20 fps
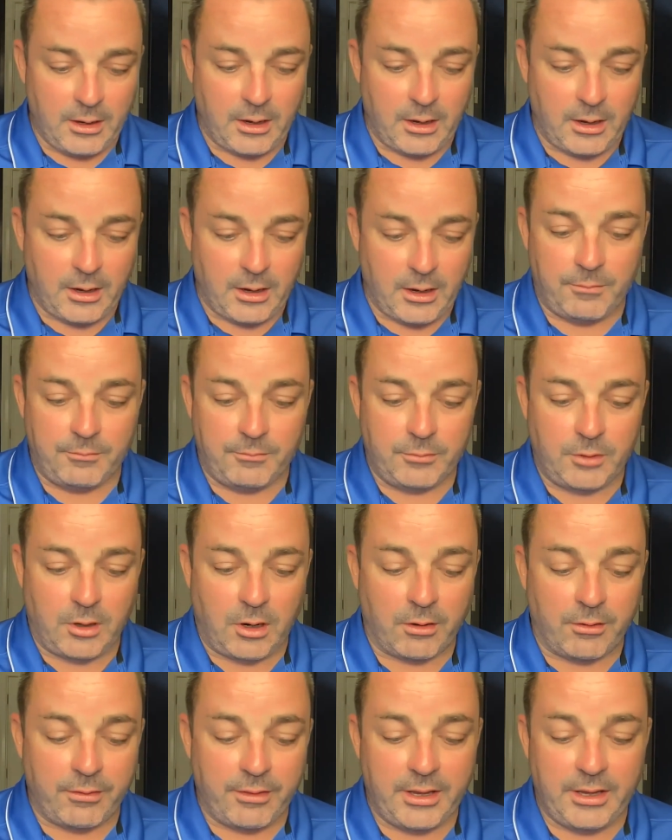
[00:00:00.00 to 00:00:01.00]

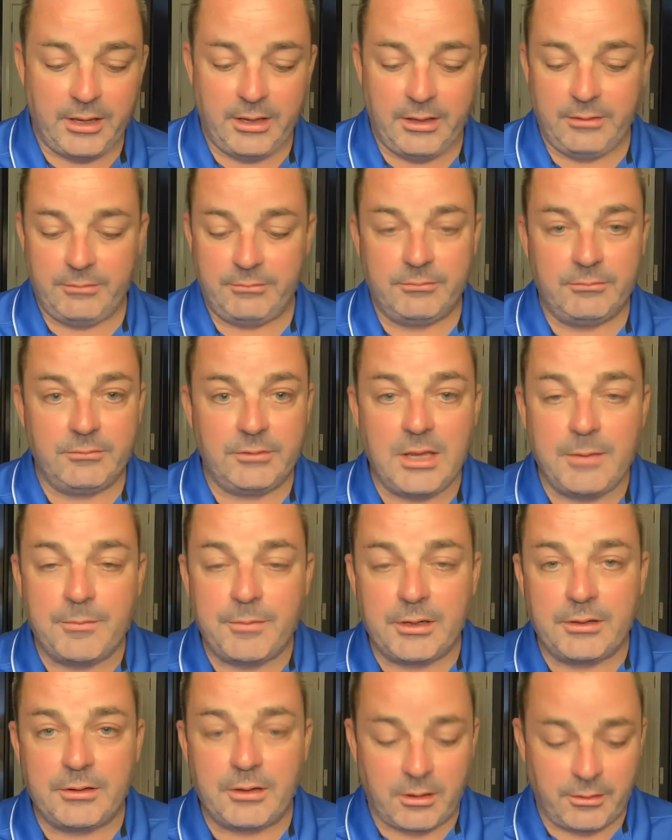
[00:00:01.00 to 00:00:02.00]
Are they
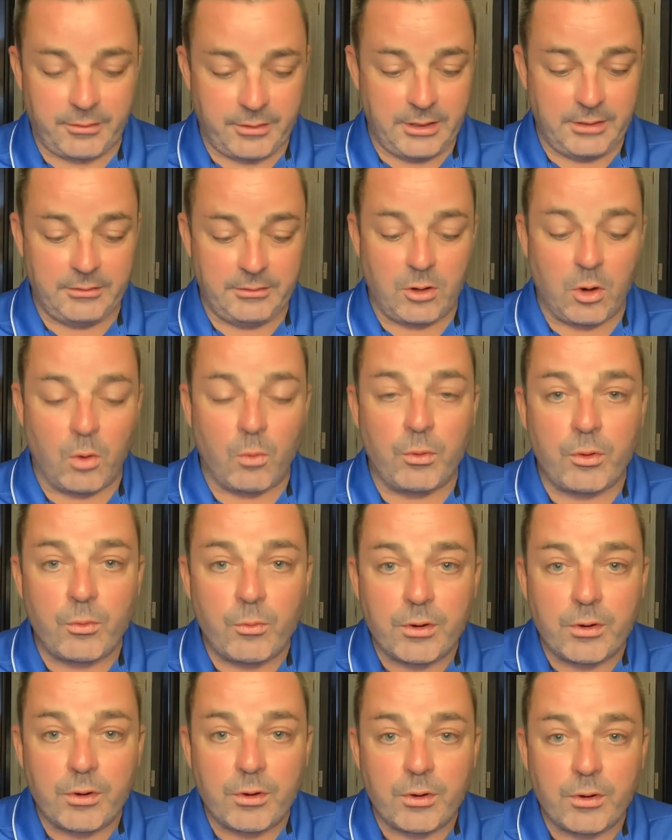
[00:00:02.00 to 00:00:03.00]
going to
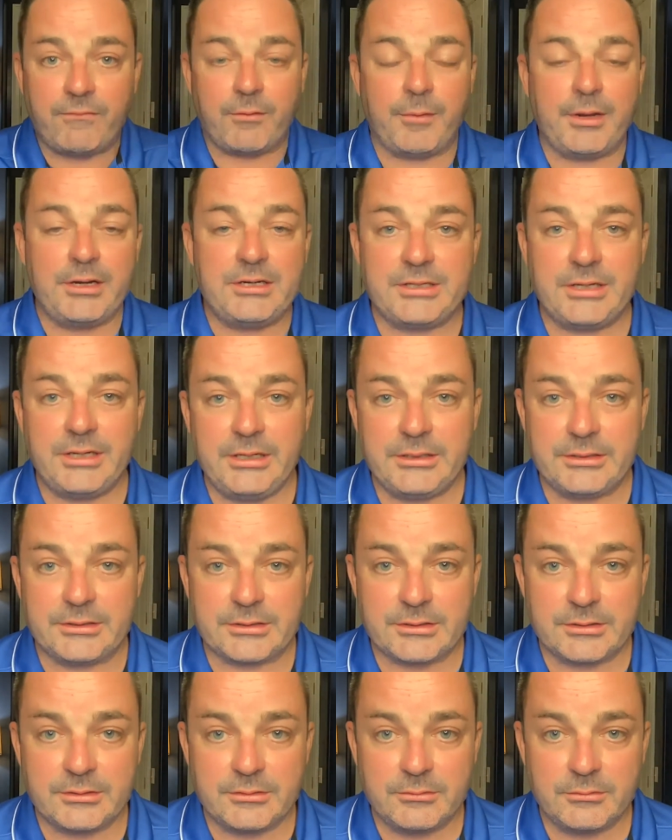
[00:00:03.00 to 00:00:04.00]
where the information
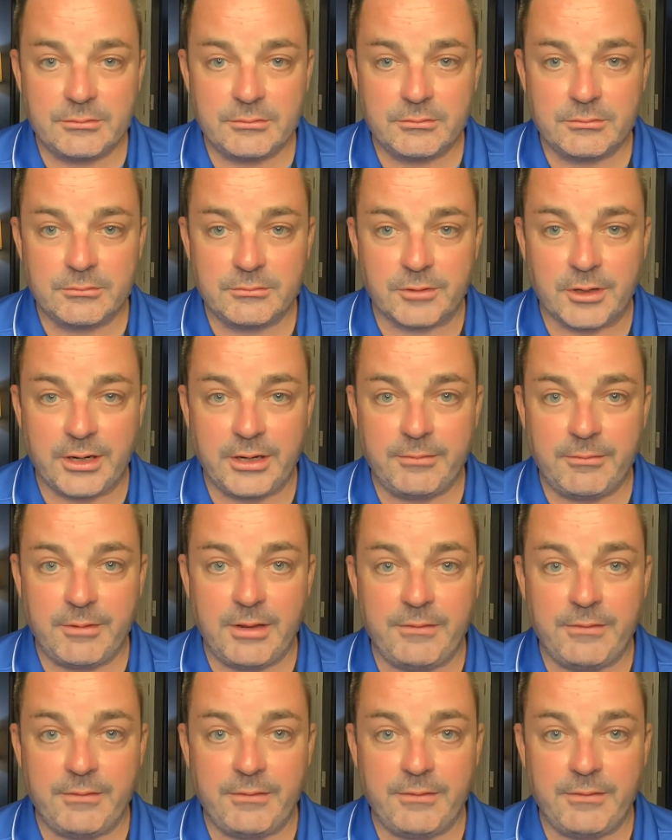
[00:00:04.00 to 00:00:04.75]
is, right?